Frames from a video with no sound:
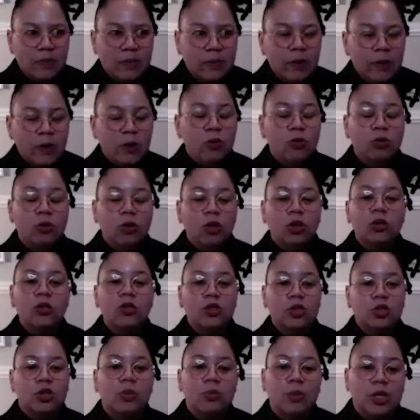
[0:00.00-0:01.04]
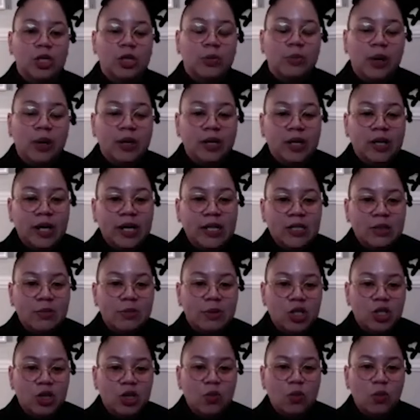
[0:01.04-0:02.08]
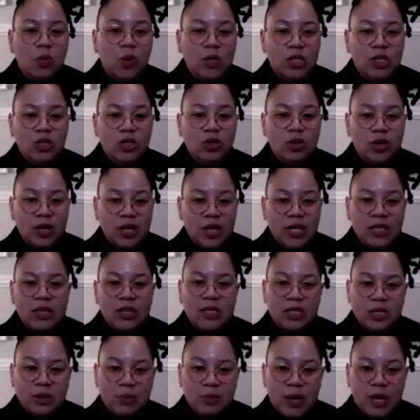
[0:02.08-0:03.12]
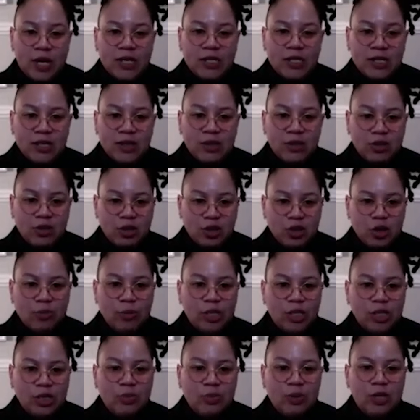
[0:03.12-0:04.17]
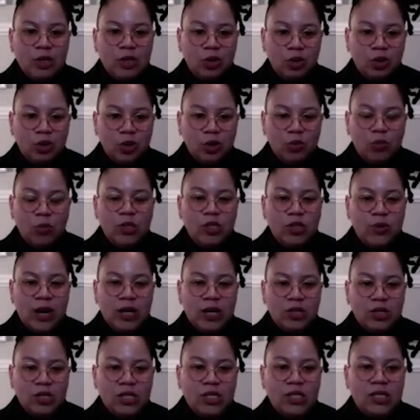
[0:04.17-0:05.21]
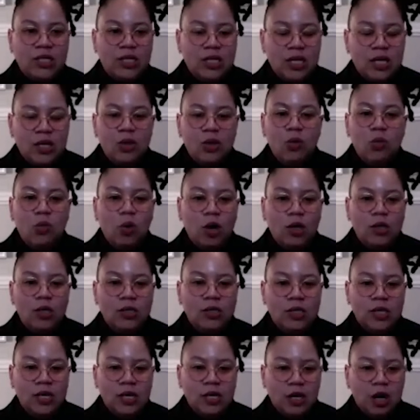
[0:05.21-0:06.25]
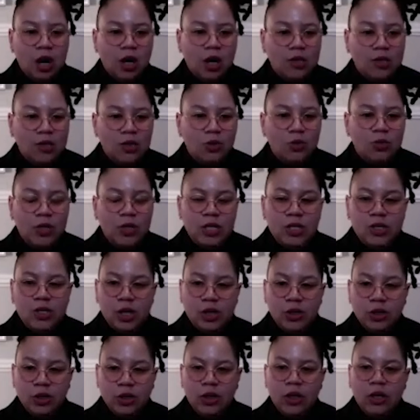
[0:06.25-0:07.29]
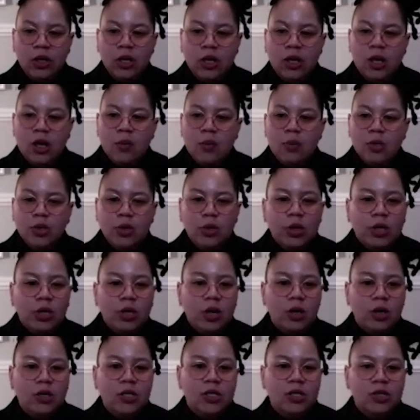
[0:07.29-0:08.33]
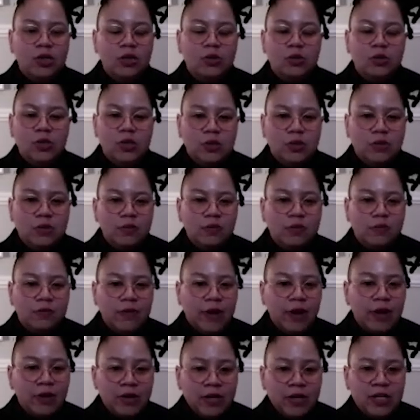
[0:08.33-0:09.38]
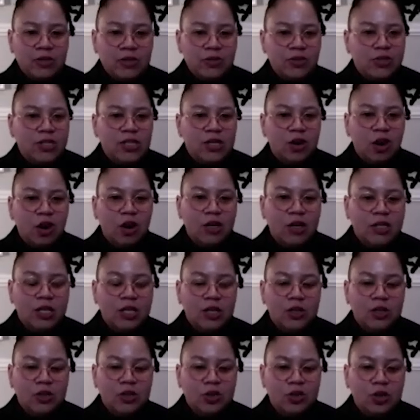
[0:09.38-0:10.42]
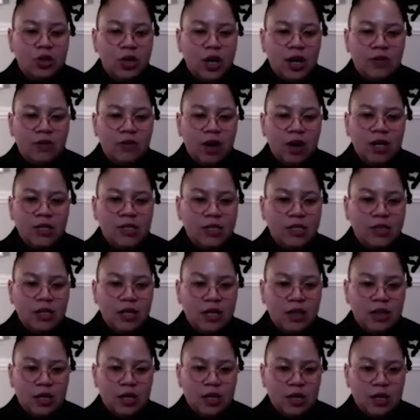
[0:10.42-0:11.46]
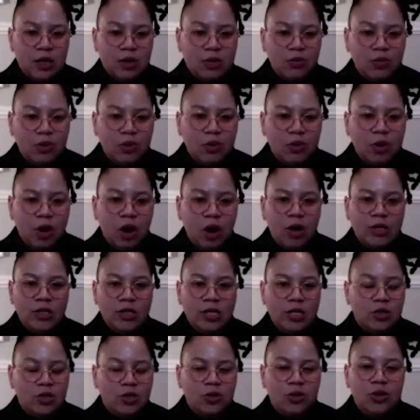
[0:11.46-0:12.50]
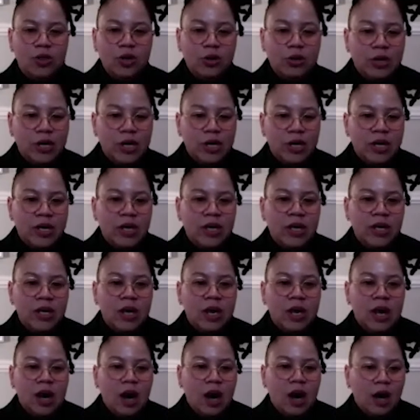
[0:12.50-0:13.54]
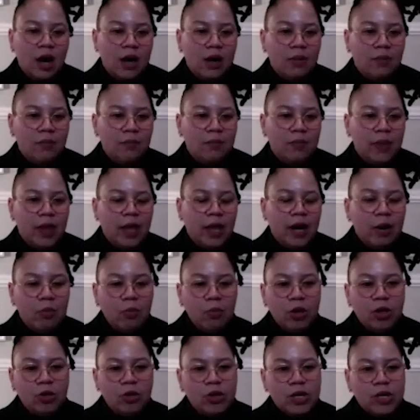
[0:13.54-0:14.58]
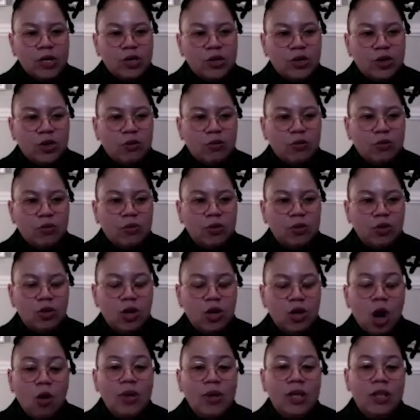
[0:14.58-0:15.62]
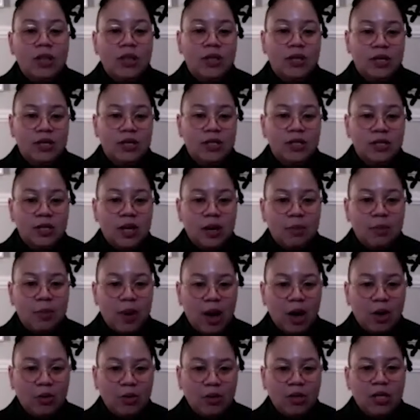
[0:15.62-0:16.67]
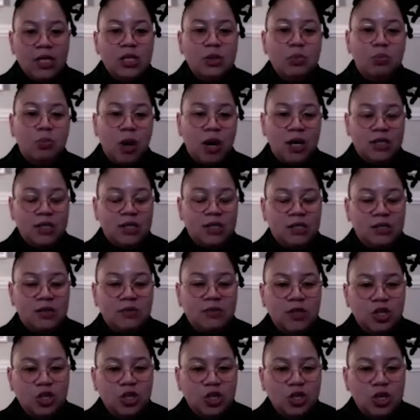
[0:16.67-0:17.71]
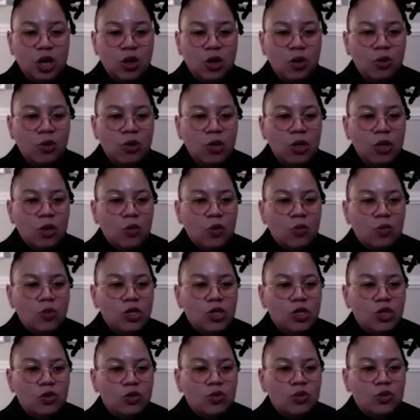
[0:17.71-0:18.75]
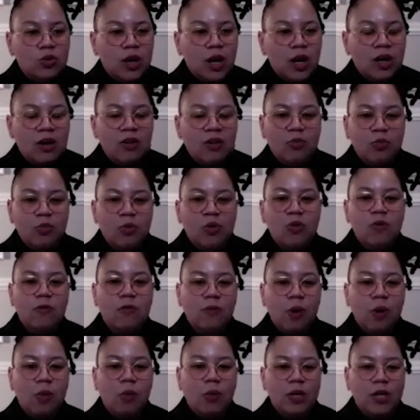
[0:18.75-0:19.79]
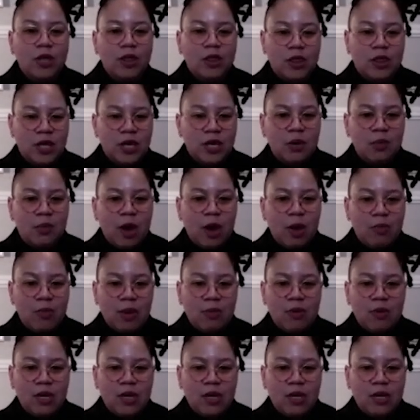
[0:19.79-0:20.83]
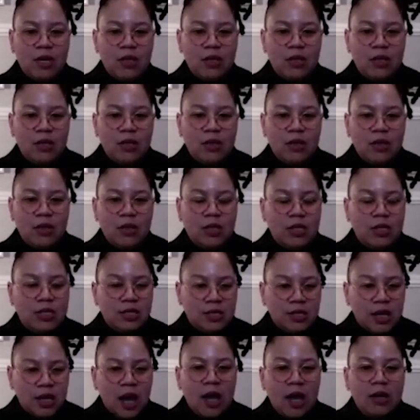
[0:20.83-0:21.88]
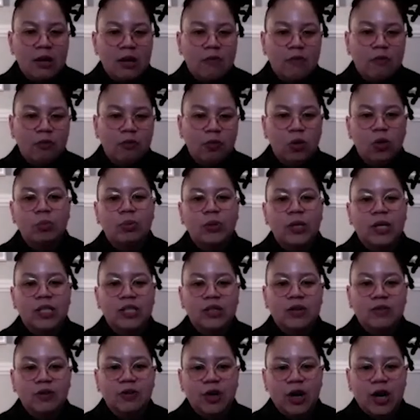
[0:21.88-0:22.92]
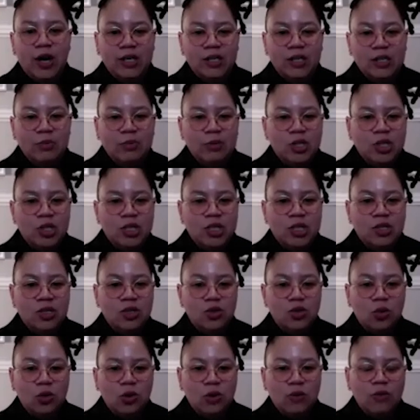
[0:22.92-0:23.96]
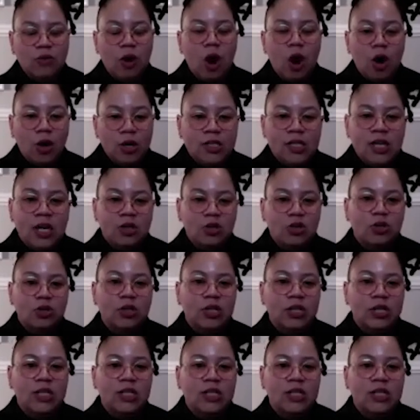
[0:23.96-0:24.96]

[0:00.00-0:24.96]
you learn so much about an exhibition once you're in the space, and there's so much to be learned once you actually see the works in concert with each other. But you're an artist who's very interested in architecture. You're kind of constantly thinking through architecture theory. And I'm wondering, you know, knowing this about this process of the show, would you kind of move forward and think about maybe the design and floor plans of your exhibition sort of architecturally in